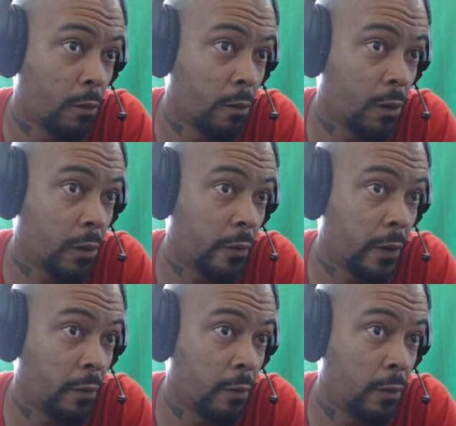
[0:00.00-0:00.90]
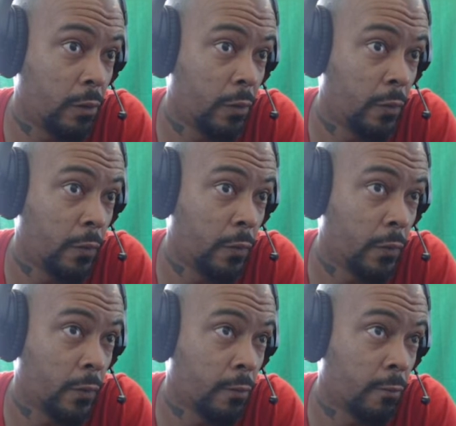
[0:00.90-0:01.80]
Alright.
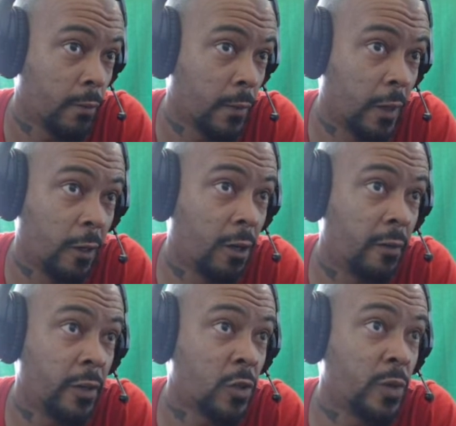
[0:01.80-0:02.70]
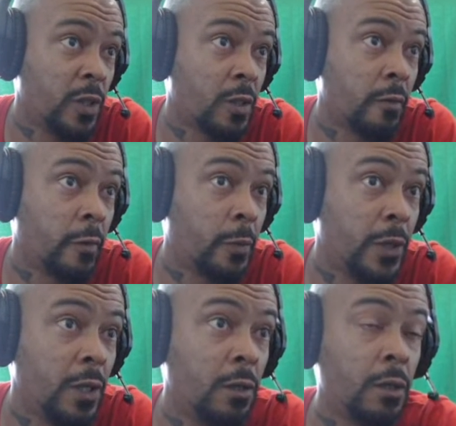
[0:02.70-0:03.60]
A lot of it's rinse and
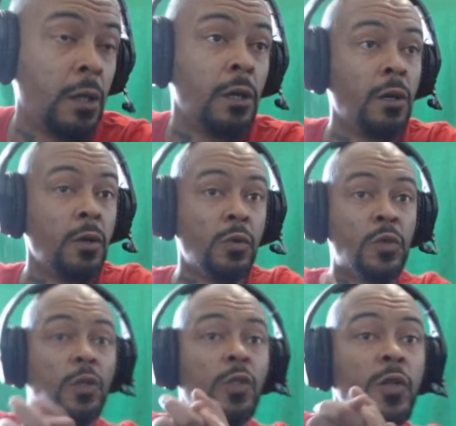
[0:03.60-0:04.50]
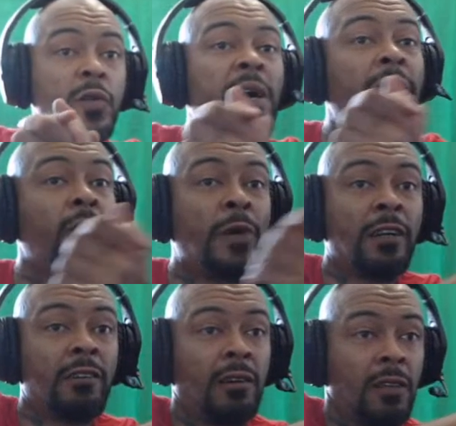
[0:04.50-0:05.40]
repeat. So do you have a
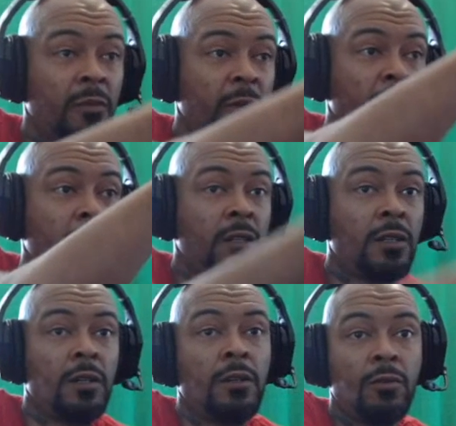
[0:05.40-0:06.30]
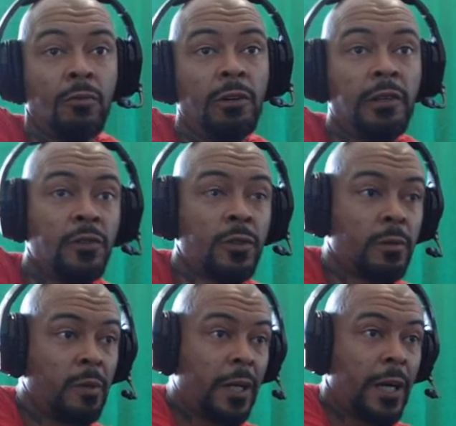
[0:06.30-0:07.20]
background image where it used to
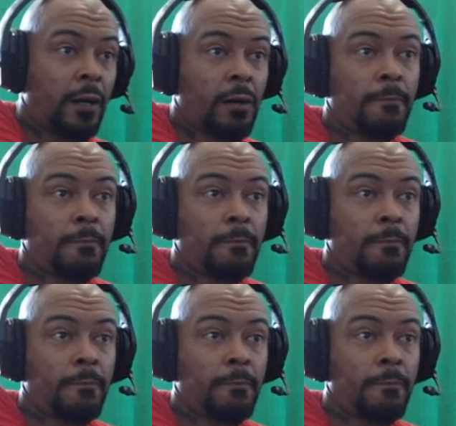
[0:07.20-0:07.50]
be black?